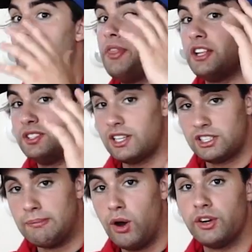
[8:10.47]
that's
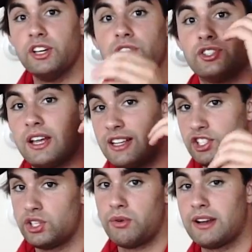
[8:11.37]
testimonials, that has
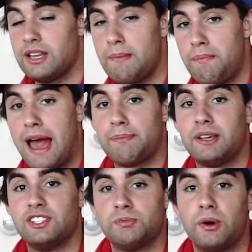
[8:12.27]
a direct impact
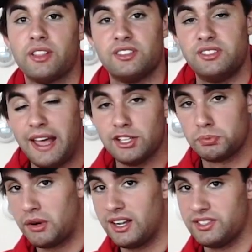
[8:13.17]
because it's part of the sales
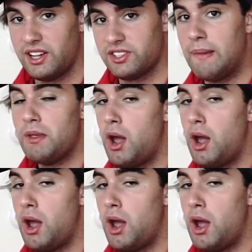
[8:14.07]
process.